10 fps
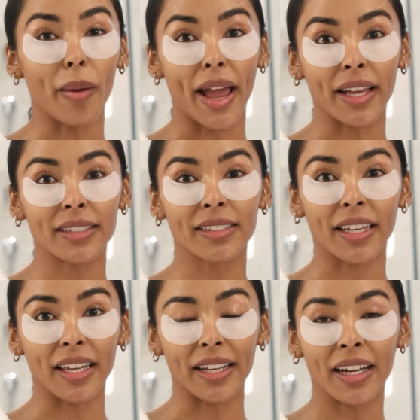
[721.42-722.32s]

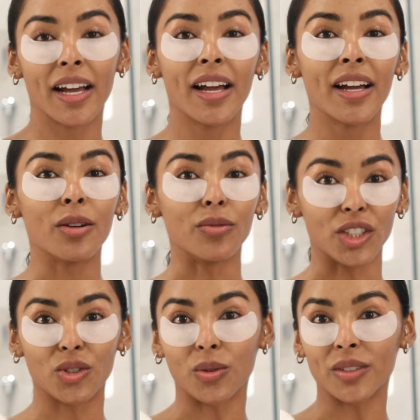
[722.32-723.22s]
masking
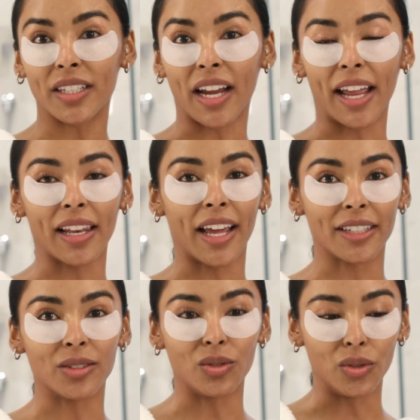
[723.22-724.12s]
rituals that I
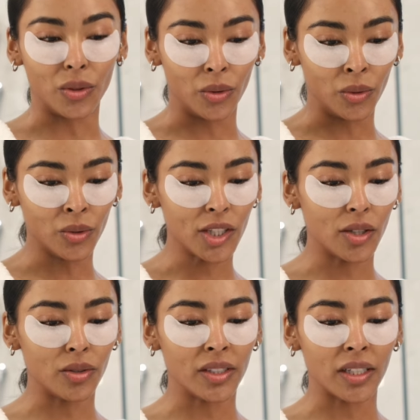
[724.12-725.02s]
like to do
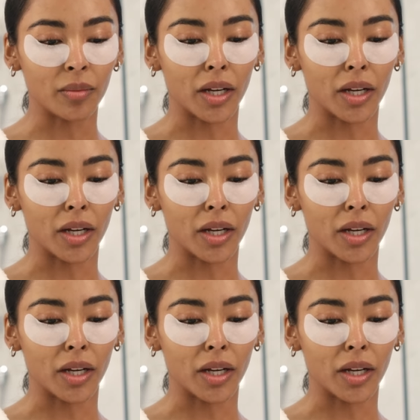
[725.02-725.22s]
using